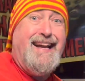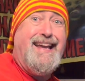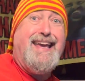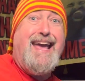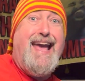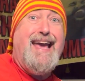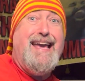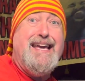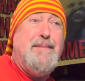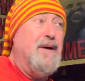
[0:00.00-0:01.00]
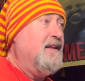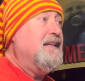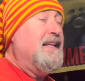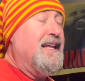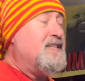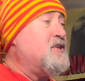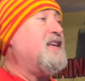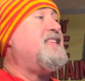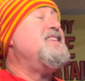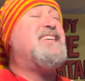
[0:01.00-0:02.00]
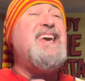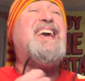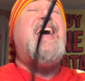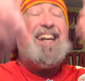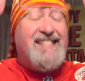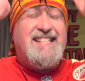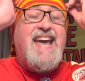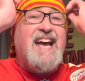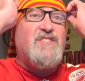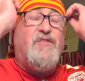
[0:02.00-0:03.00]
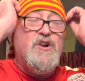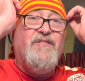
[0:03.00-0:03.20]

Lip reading: a game. Let's look at these kick-ass stats for your